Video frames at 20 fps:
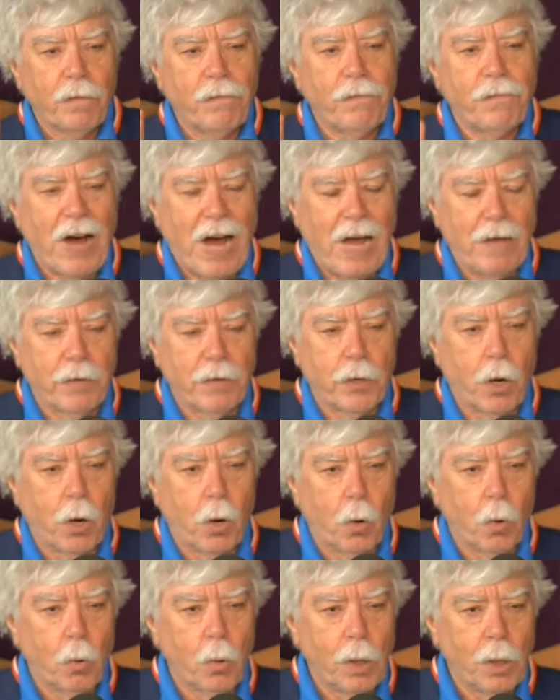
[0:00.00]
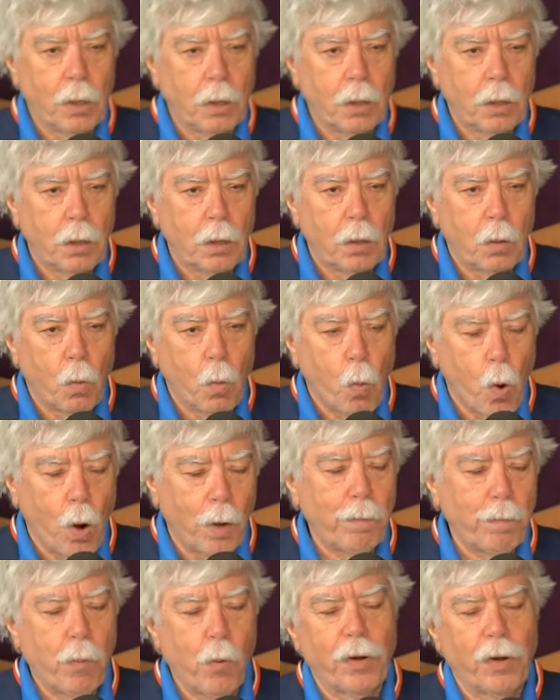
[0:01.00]
5-0,
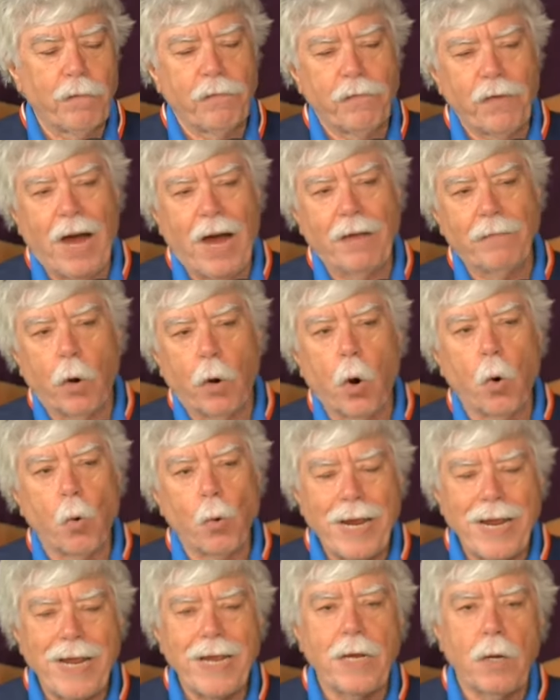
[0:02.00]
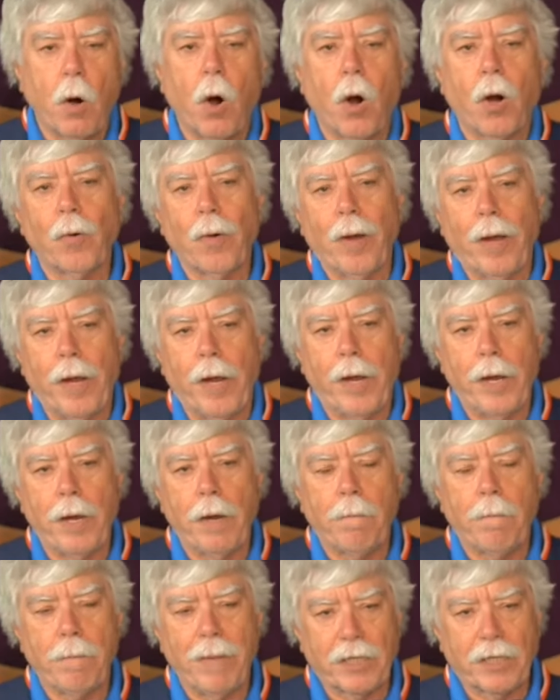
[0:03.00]
1.50 ERA,
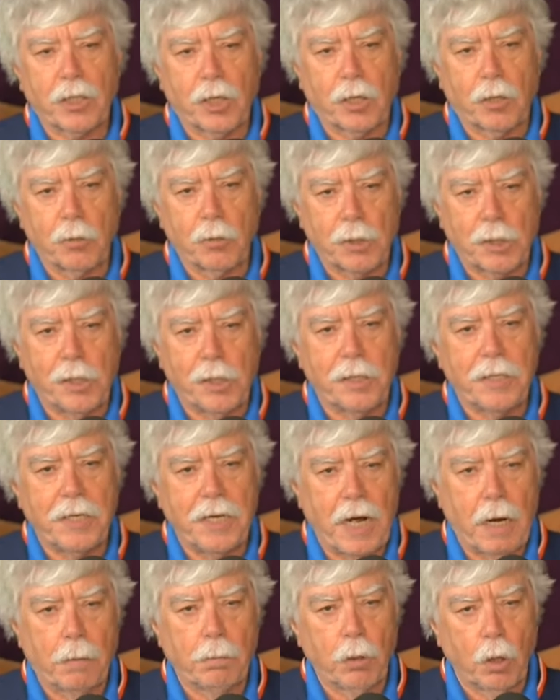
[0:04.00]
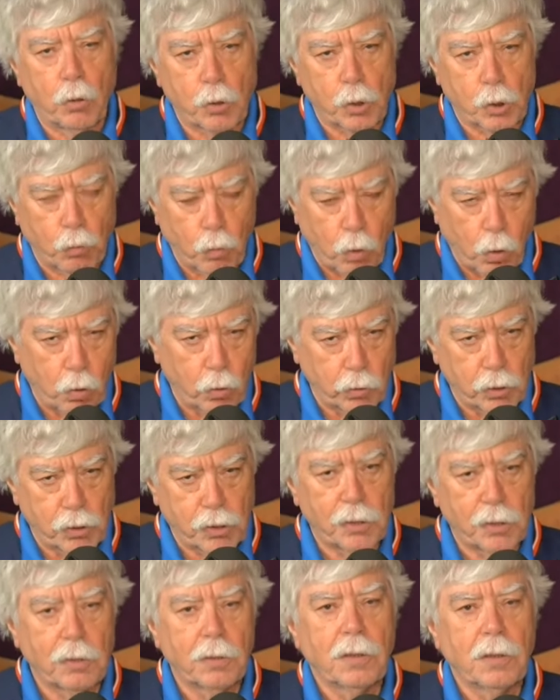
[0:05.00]
Mexico City Diablos
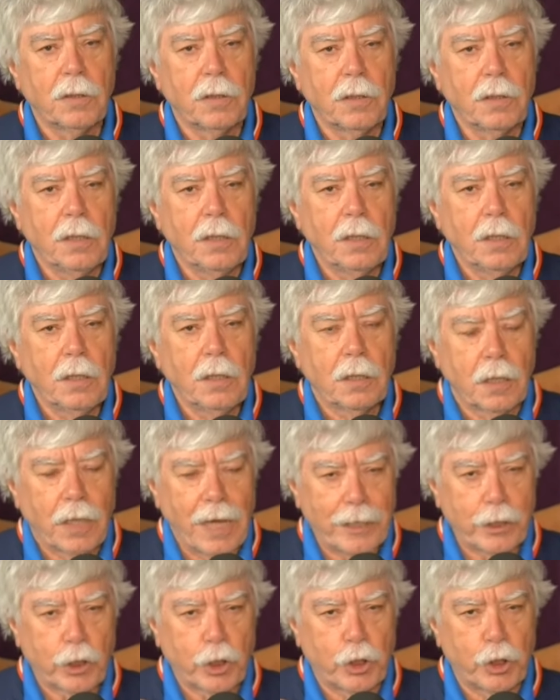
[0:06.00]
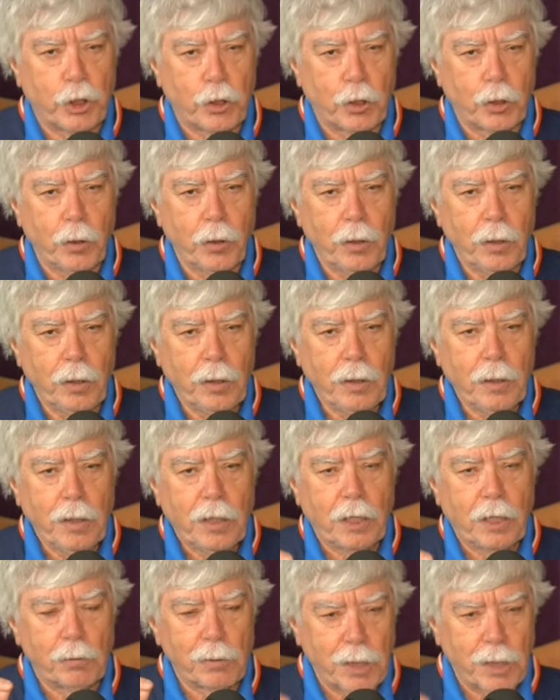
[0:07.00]
Rojos. Last year,
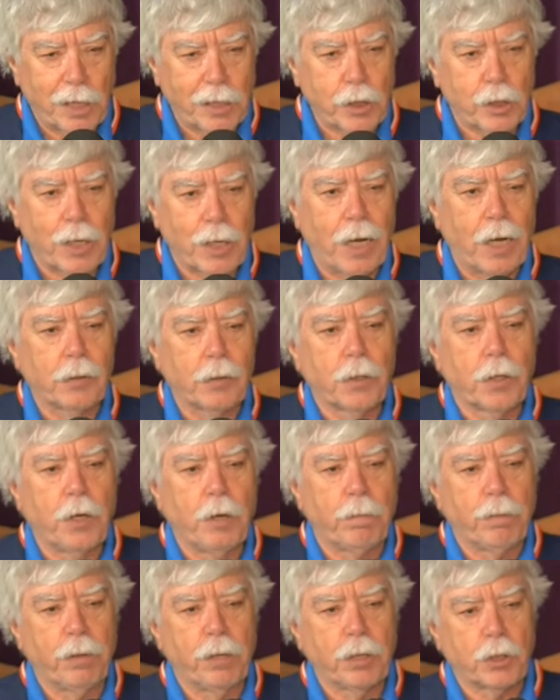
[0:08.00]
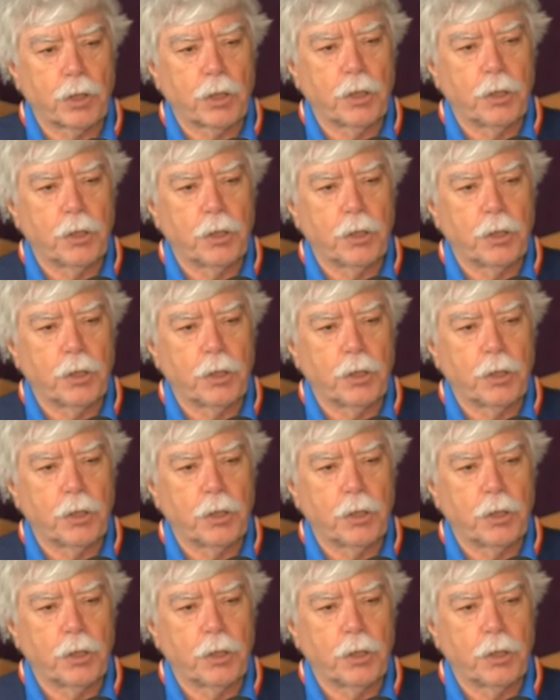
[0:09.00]
he was exiled. He pitched